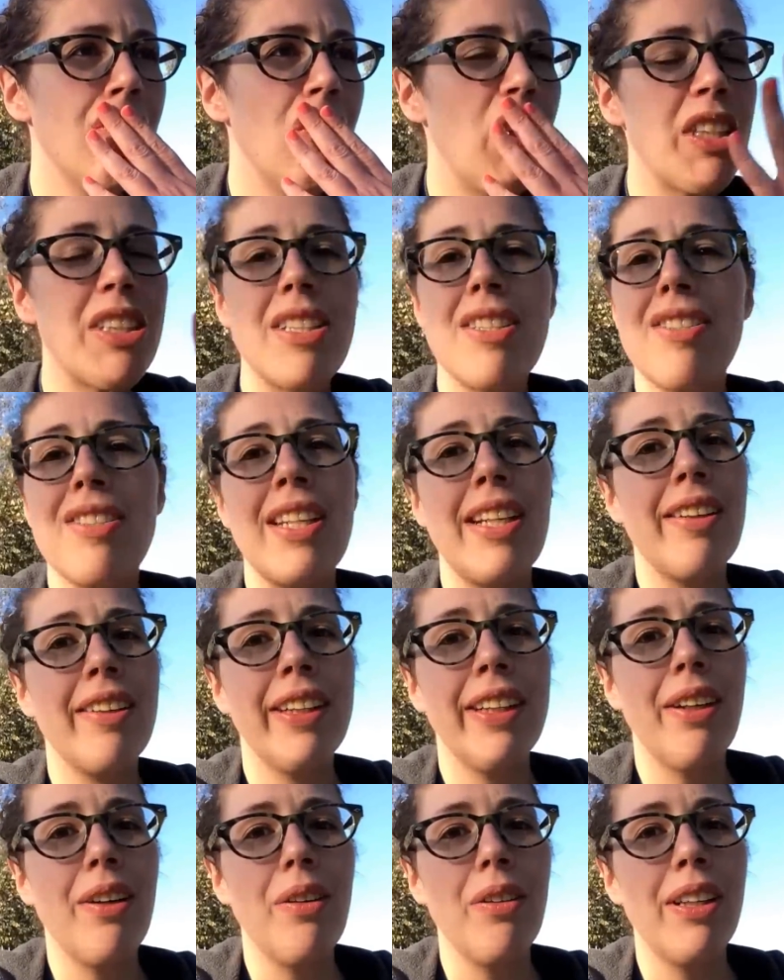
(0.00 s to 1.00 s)
Like just
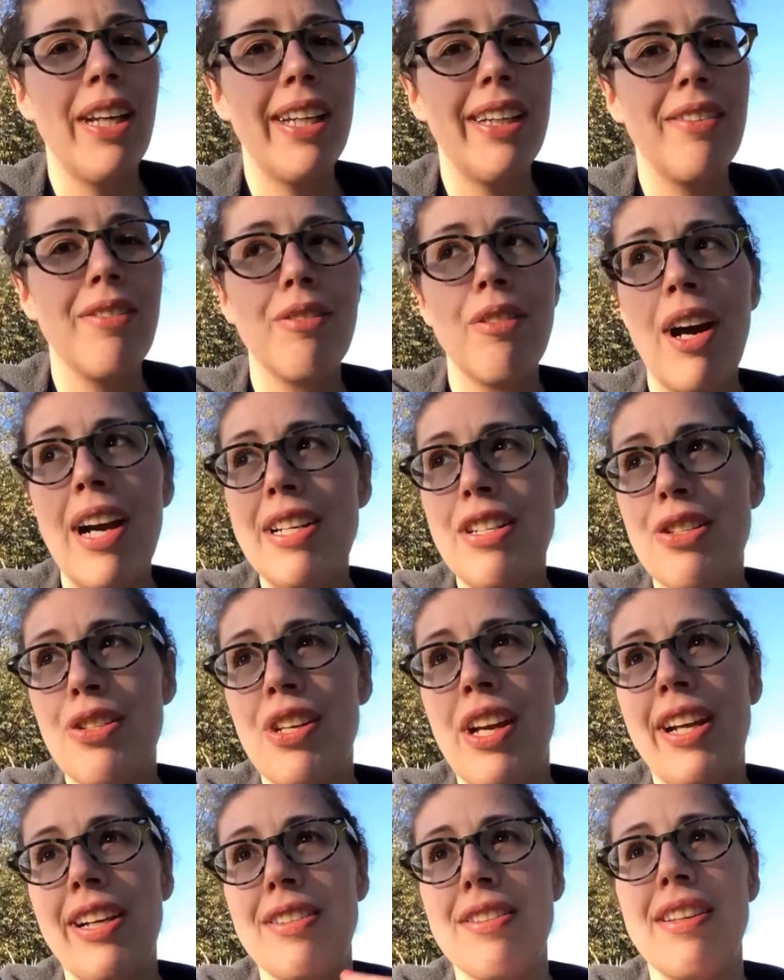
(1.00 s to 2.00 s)
cereal, like Rice
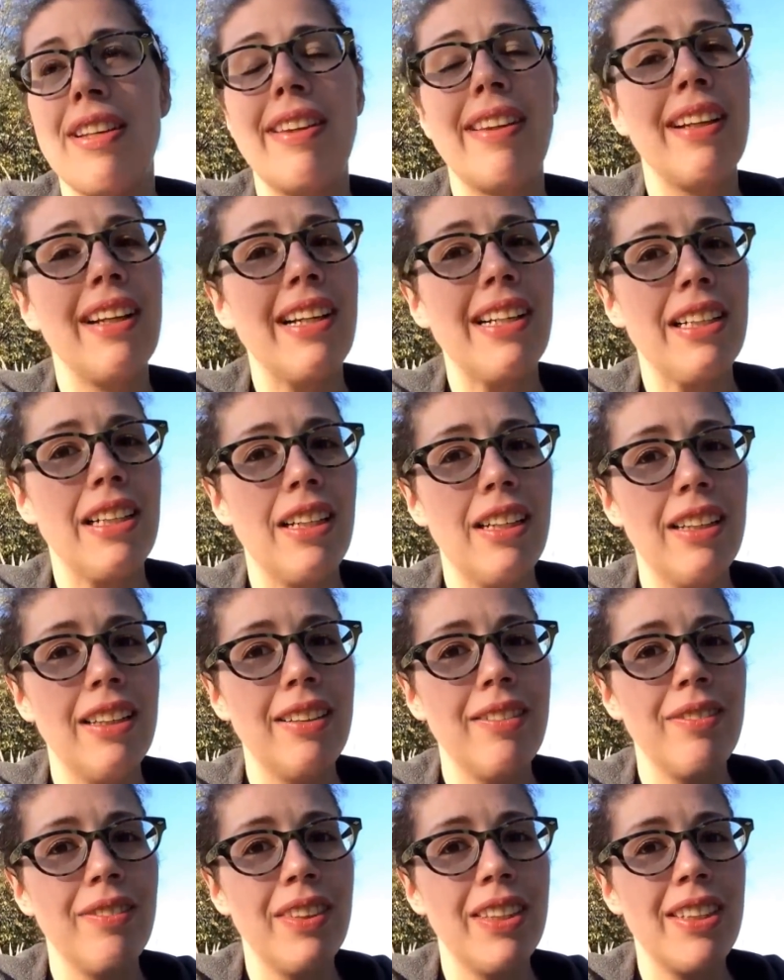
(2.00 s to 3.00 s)
Chex I think I got
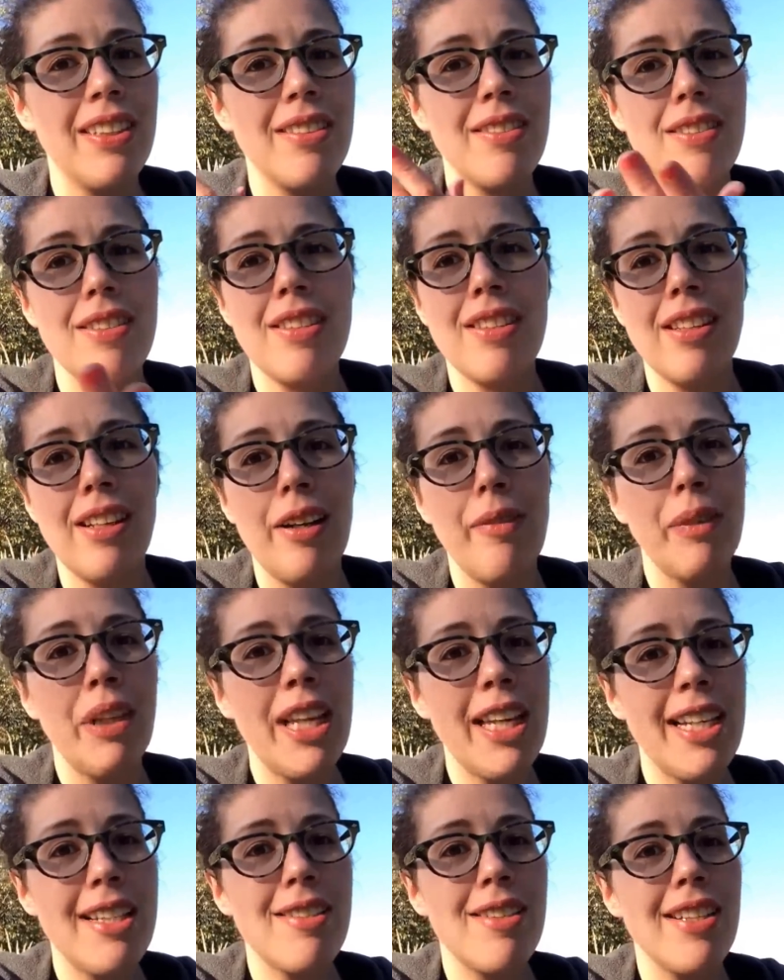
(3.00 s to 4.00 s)
because I'm
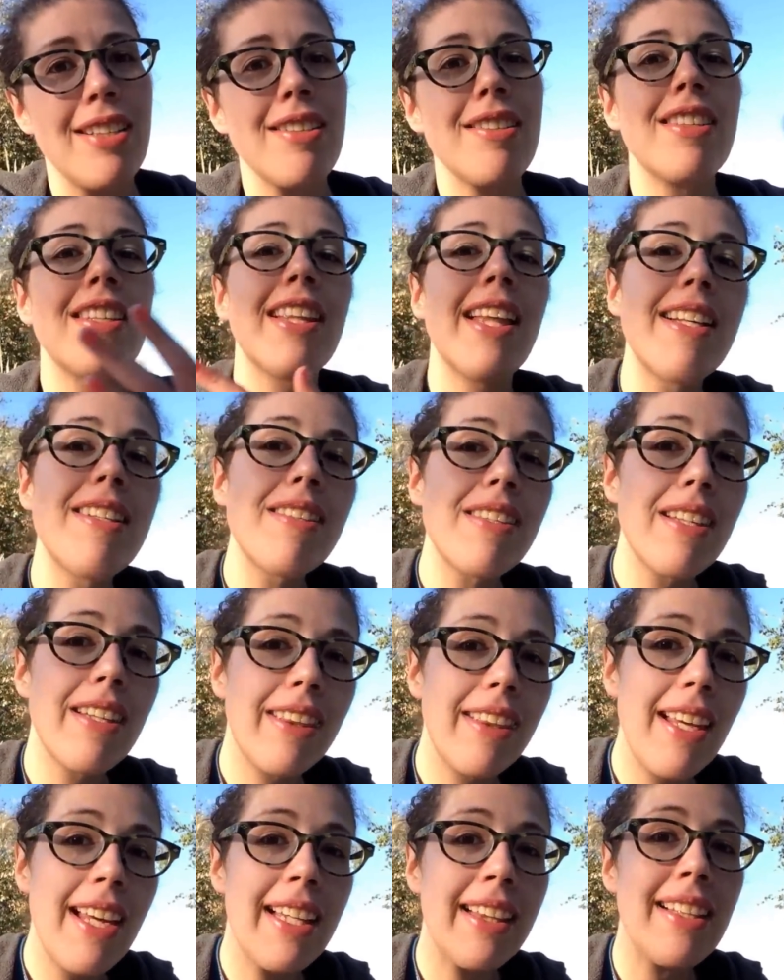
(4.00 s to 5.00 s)
lazy. See, that's the
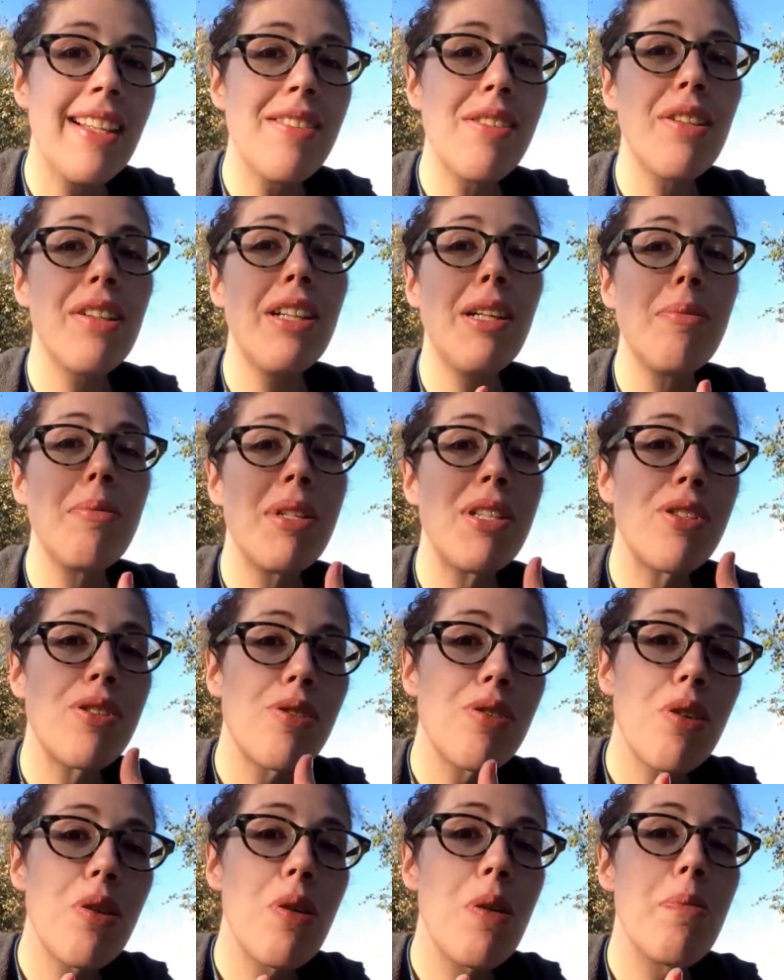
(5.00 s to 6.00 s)
thing. These are going to be
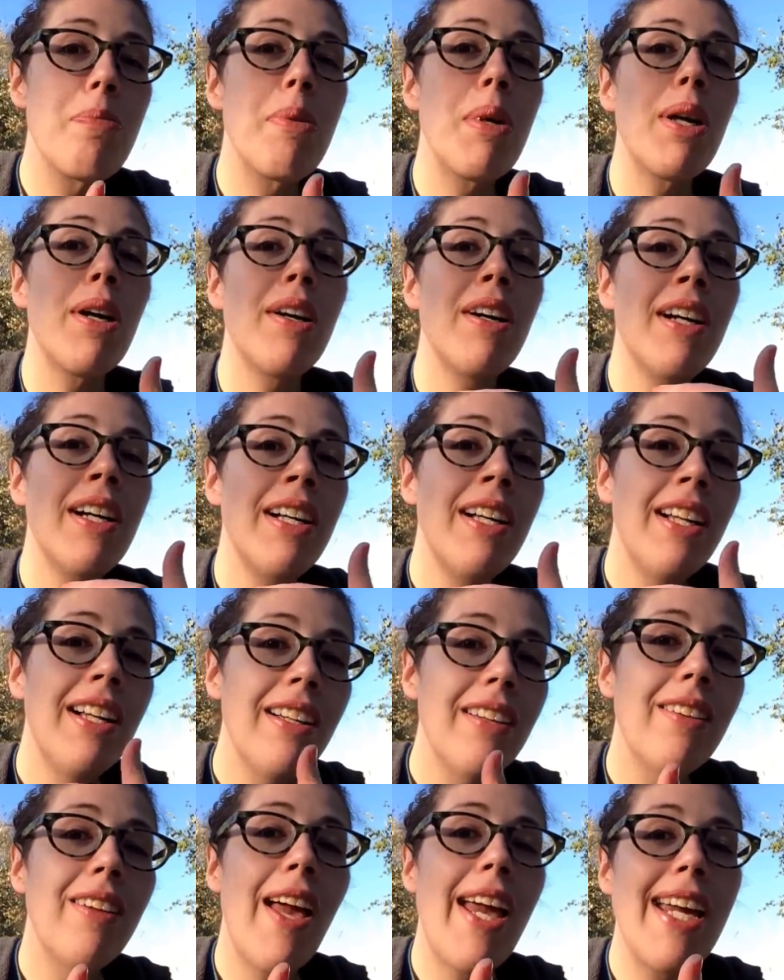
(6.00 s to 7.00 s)
super
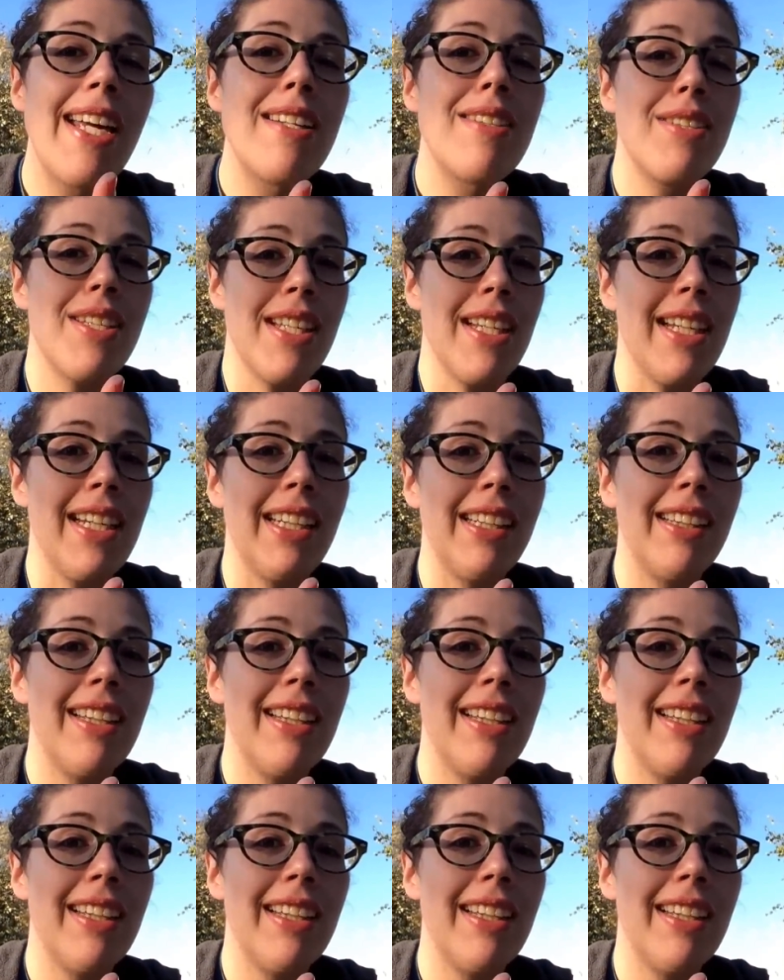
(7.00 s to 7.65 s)
lazy.